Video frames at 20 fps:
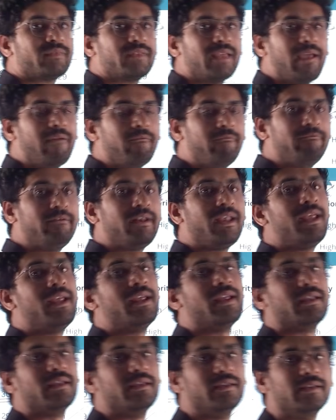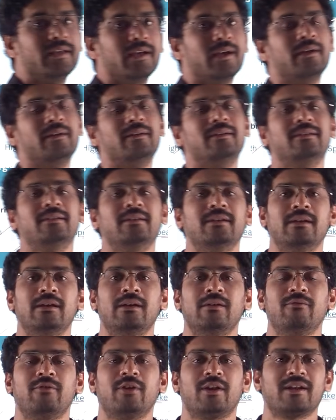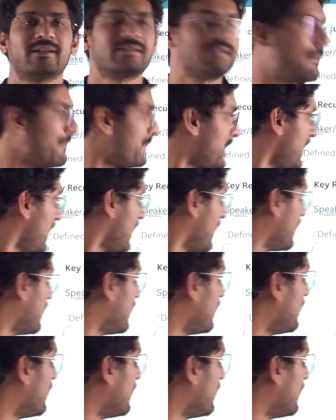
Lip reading: every year. For example,